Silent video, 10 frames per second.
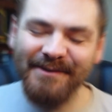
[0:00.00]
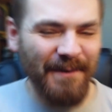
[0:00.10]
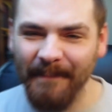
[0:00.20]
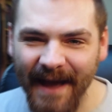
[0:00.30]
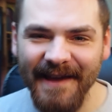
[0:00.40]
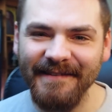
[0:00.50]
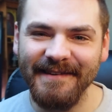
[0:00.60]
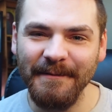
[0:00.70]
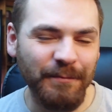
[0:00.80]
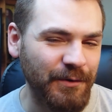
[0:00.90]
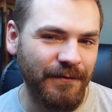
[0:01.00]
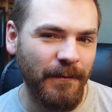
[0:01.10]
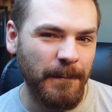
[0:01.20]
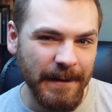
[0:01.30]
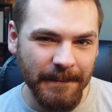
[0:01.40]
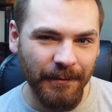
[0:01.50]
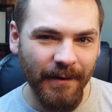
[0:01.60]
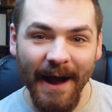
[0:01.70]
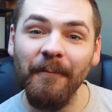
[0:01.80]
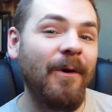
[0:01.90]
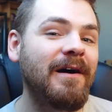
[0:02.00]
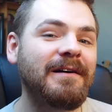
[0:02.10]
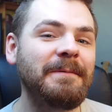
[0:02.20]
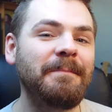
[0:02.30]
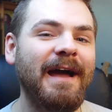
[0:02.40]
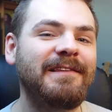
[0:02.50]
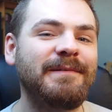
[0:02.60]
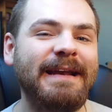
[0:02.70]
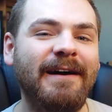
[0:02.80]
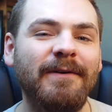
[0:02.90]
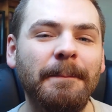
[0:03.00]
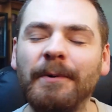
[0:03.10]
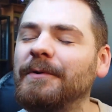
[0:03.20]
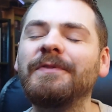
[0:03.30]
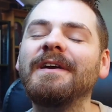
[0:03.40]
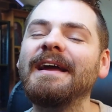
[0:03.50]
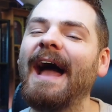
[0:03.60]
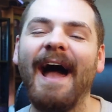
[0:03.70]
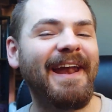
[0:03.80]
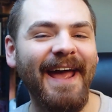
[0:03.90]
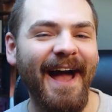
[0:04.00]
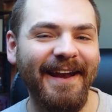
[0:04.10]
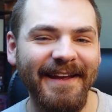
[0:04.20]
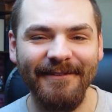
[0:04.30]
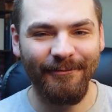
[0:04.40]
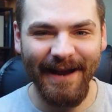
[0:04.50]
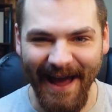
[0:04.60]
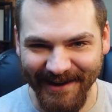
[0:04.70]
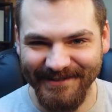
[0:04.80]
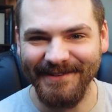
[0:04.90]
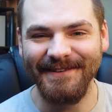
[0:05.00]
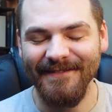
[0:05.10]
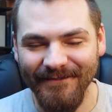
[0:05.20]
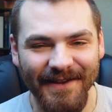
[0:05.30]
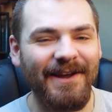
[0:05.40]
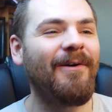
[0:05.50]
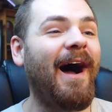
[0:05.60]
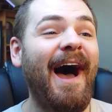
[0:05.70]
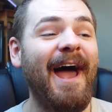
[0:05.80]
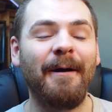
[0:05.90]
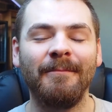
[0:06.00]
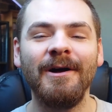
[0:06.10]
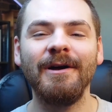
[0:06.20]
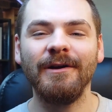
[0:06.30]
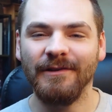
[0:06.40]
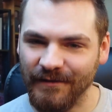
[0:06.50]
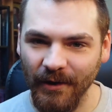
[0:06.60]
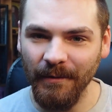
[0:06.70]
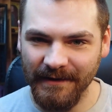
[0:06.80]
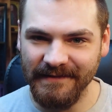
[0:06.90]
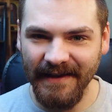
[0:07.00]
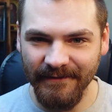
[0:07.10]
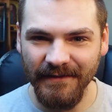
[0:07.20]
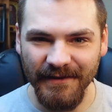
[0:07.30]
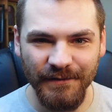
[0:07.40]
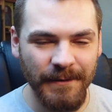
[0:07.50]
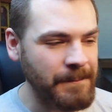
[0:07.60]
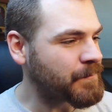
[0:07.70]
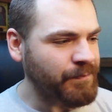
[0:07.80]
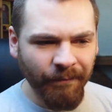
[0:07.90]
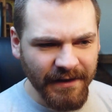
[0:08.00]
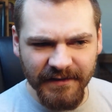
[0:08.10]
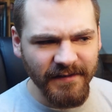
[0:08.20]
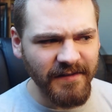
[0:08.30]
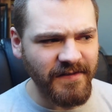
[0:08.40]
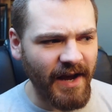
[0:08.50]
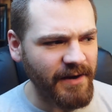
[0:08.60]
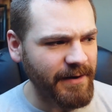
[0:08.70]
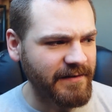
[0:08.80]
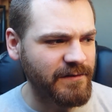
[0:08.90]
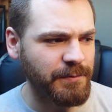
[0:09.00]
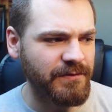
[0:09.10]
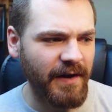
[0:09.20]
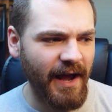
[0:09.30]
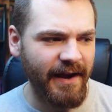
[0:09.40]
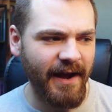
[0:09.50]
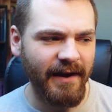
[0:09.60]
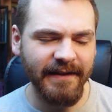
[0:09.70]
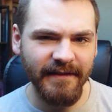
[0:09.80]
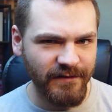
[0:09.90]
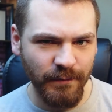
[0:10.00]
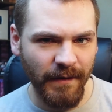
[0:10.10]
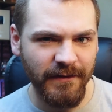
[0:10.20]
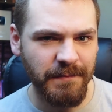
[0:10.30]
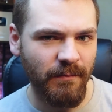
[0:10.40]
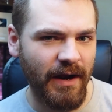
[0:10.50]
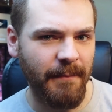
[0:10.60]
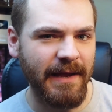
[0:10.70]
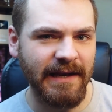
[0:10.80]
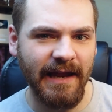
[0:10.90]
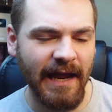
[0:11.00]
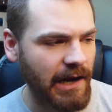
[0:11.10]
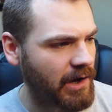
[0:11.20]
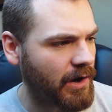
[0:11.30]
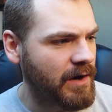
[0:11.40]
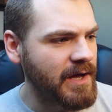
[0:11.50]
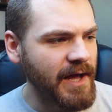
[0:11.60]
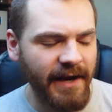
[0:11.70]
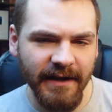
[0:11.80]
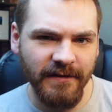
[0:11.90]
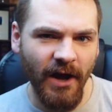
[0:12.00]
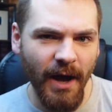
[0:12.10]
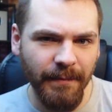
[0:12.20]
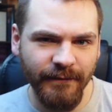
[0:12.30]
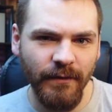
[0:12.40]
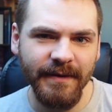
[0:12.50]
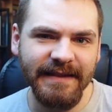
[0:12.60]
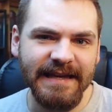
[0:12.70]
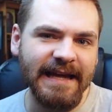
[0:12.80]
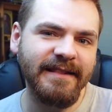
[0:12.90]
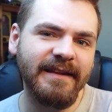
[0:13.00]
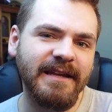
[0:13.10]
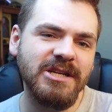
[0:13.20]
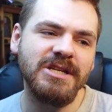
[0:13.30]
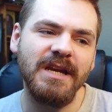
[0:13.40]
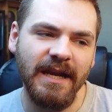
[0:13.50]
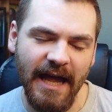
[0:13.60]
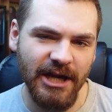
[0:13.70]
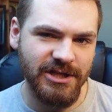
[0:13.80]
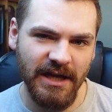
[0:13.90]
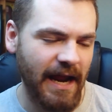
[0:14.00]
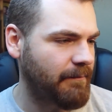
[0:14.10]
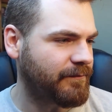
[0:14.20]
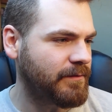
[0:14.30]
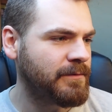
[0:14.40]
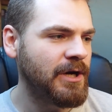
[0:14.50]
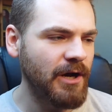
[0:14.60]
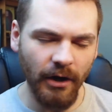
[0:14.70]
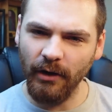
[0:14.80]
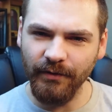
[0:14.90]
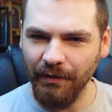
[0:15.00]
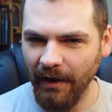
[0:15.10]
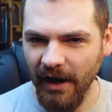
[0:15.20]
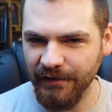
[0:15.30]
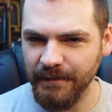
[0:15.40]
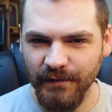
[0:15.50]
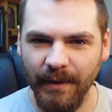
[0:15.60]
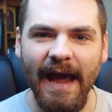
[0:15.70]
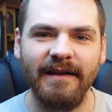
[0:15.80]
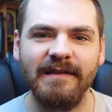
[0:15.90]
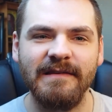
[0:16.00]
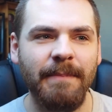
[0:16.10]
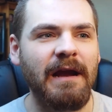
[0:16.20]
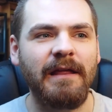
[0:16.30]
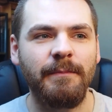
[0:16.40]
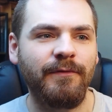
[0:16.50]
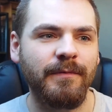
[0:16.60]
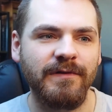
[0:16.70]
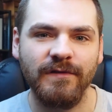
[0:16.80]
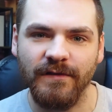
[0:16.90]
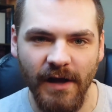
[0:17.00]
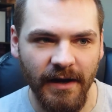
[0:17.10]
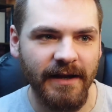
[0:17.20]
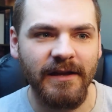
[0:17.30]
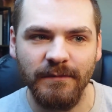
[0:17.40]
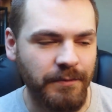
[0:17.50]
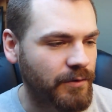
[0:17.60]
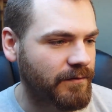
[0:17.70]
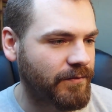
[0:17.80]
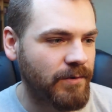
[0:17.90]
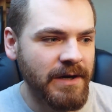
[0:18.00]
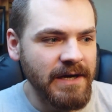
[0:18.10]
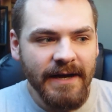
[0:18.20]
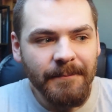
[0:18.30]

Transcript: you amazing, beautiful people, and welcome back to another Putri Ariani reaction video. I am so excited for this one. Since I started reacting to Putri Ariani, this is one that's been recommended a lot, and it is her performing the Indonesian national anthem. A lot of you have asked me to react to this. Apparently, the performance is stunning, it's beautiful,